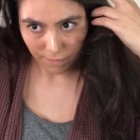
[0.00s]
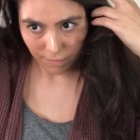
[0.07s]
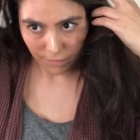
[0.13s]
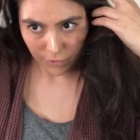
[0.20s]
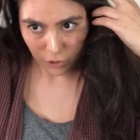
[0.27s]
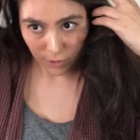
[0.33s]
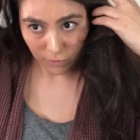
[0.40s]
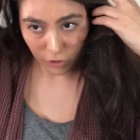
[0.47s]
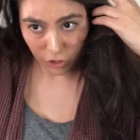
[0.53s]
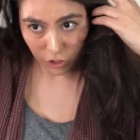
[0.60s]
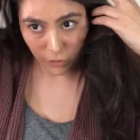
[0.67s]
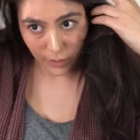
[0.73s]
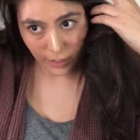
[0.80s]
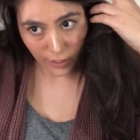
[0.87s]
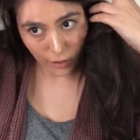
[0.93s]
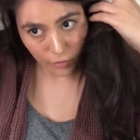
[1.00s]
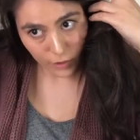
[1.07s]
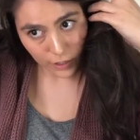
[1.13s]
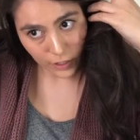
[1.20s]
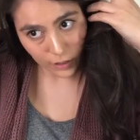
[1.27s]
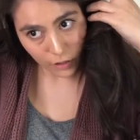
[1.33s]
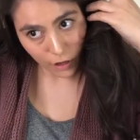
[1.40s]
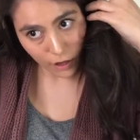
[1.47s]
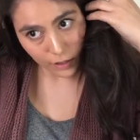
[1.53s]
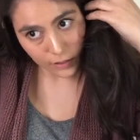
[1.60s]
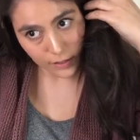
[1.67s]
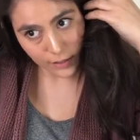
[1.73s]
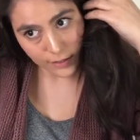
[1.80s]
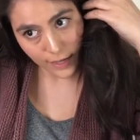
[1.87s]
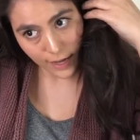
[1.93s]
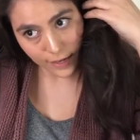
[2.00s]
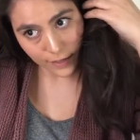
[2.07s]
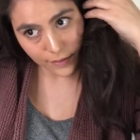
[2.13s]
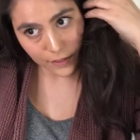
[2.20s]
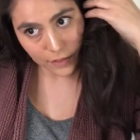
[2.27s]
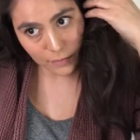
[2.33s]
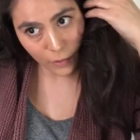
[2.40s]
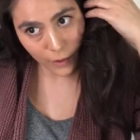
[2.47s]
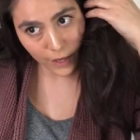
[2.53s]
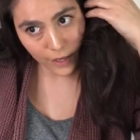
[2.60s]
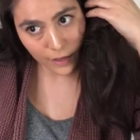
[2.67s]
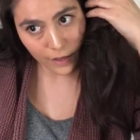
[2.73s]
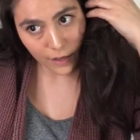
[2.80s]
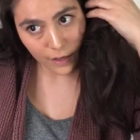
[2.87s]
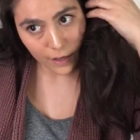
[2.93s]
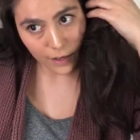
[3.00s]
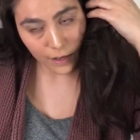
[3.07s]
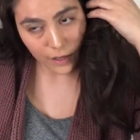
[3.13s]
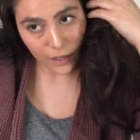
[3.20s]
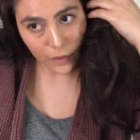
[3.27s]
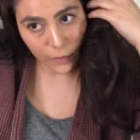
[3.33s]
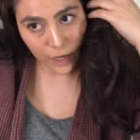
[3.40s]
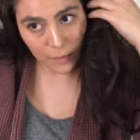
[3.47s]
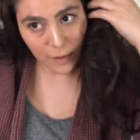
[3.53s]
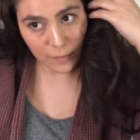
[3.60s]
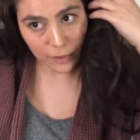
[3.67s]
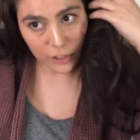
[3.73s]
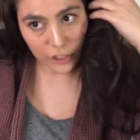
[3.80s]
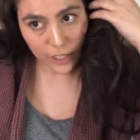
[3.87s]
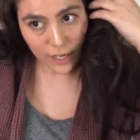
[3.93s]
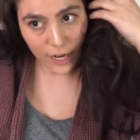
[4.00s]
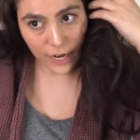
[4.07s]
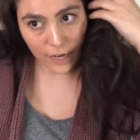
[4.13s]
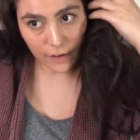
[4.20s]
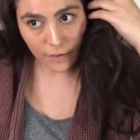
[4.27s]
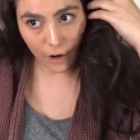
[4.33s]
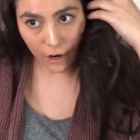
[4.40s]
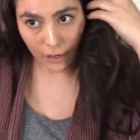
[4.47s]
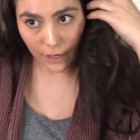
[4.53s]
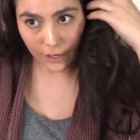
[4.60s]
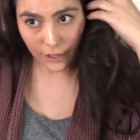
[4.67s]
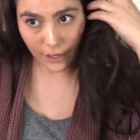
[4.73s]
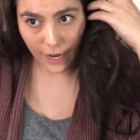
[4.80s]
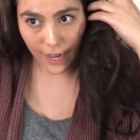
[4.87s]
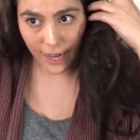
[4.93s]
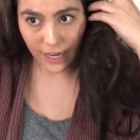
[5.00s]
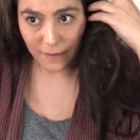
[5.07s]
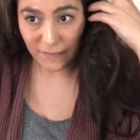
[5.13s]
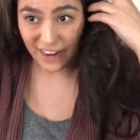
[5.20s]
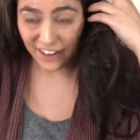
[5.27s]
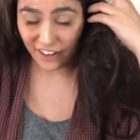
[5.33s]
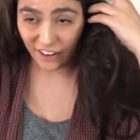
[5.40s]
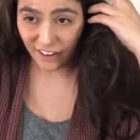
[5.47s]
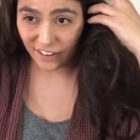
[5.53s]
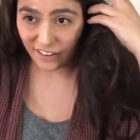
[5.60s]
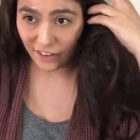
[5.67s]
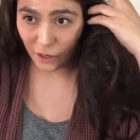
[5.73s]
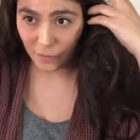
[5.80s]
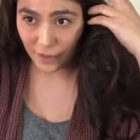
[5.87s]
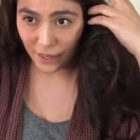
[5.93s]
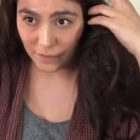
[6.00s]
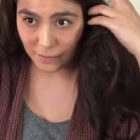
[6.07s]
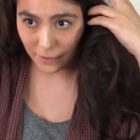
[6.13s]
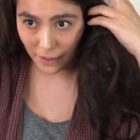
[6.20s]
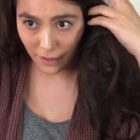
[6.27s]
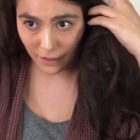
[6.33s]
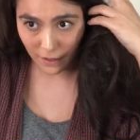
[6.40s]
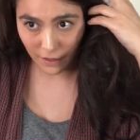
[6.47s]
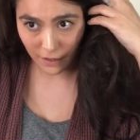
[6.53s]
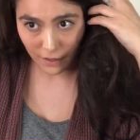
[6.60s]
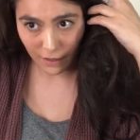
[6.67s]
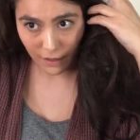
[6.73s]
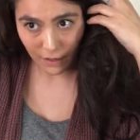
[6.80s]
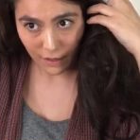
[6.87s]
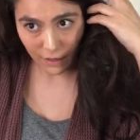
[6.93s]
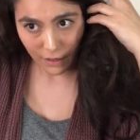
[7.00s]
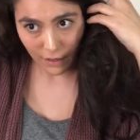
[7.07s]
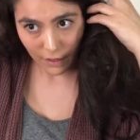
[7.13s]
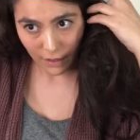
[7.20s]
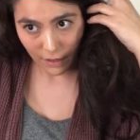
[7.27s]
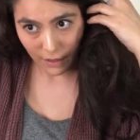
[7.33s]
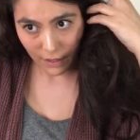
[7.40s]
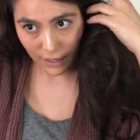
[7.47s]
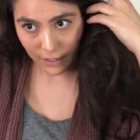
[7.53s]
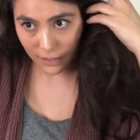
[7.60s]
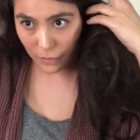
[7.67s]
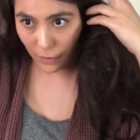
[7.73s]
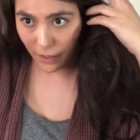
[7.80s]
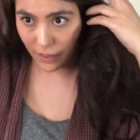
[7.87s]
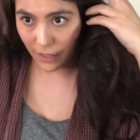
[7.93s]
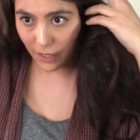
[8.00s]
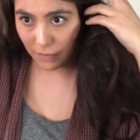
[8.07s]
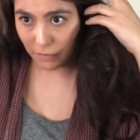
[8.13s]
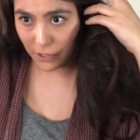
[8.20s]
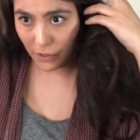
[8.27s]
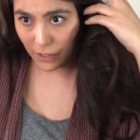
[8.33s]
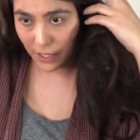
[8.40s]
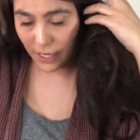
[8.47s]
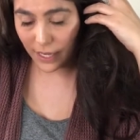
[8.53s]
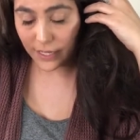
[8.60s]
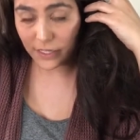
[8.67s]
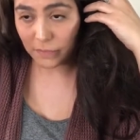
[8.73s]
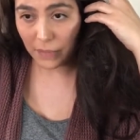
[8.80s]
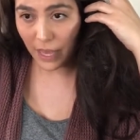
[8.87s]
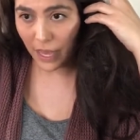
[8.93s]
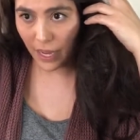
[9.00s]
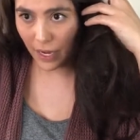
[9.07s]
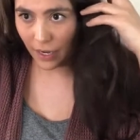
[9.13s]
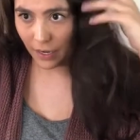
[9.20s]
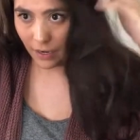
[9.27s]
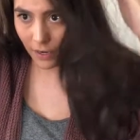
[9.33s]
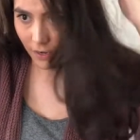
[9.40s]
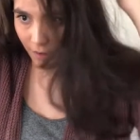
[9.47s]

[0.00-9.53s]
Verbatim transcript: So I'm just doing like a really long zigzag at this point. You want to be pushing kind of hard on your head. It might hurt a little bit, but it's worth it. Beauty is pain.